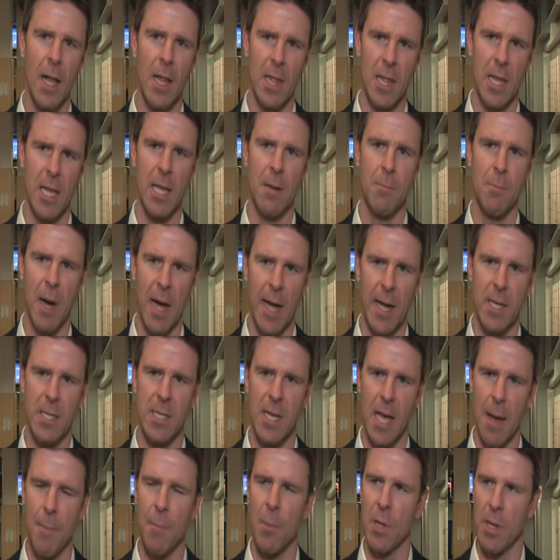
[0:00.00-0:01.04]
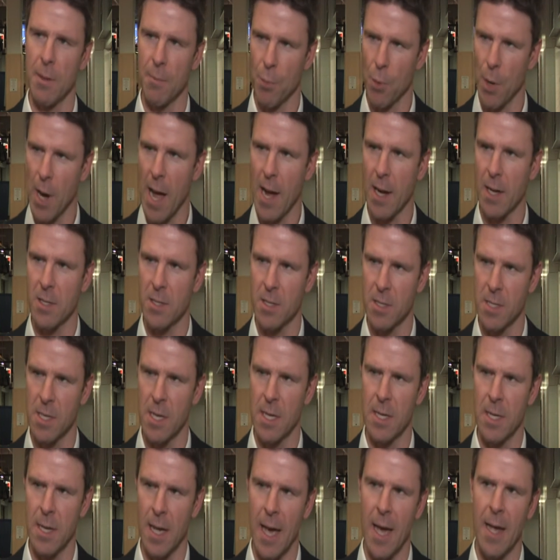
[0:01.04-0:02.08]
lead by example in practices
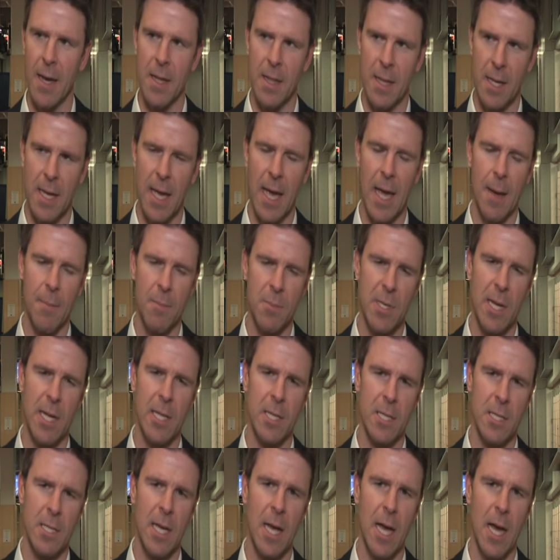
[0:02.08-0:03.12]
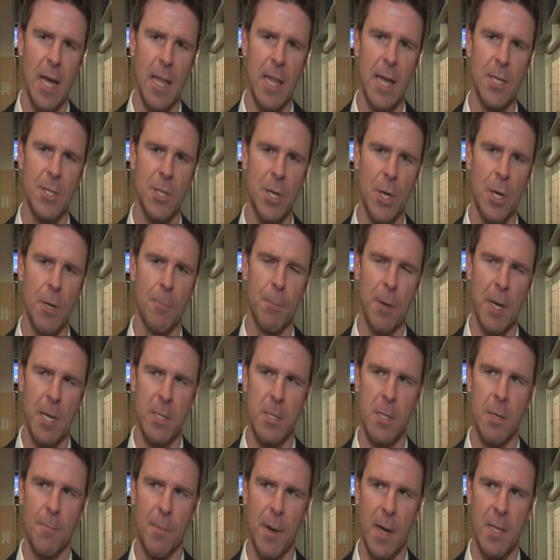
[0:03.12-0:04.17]
and in the games, that's a good
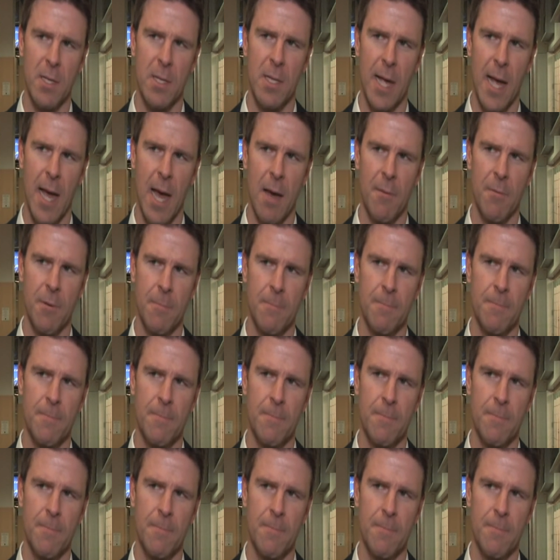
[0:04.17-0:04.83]
piece of the puzzle to have.